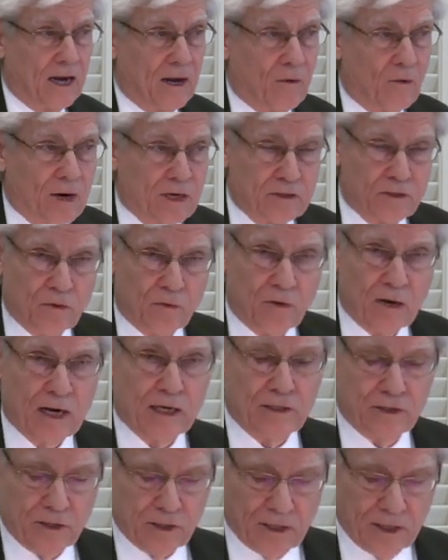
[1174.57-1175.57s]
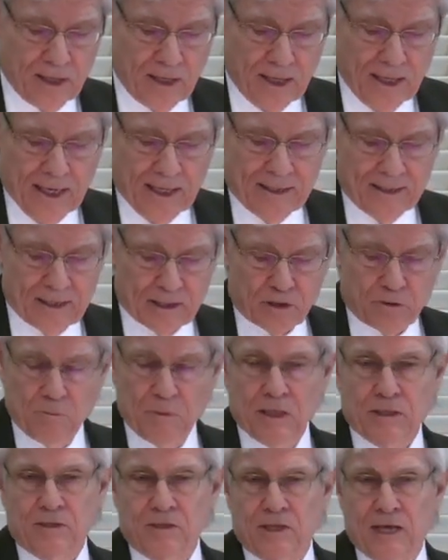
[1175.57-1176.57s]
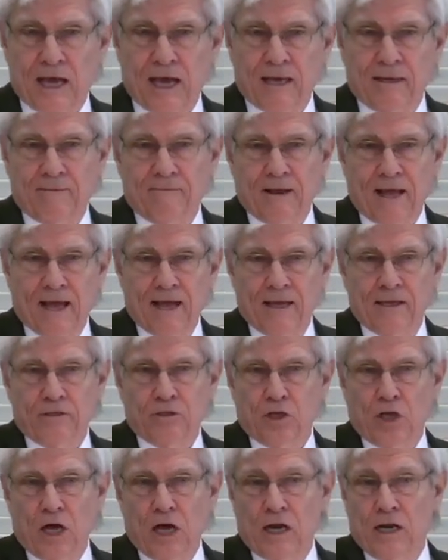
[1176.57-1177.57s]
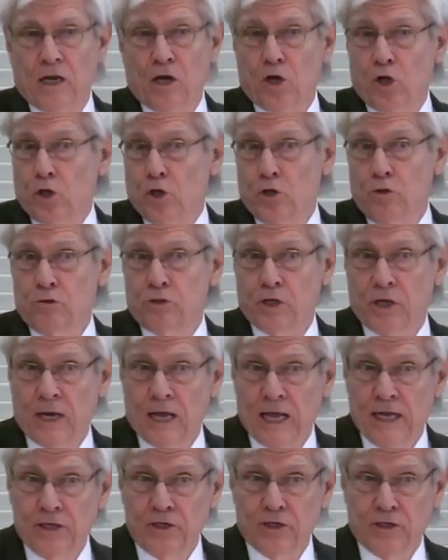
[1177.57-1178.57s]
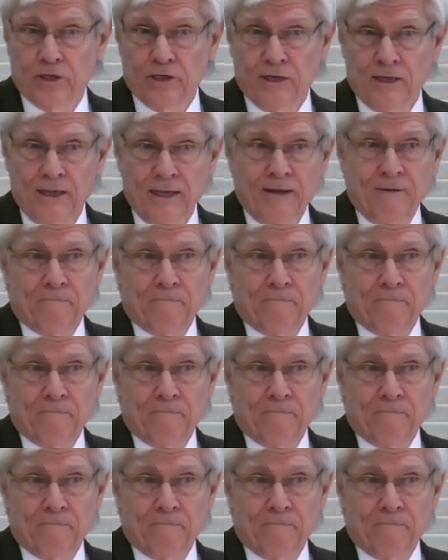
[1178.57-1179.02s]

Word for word: resurrection, dismiss that as an hallucination.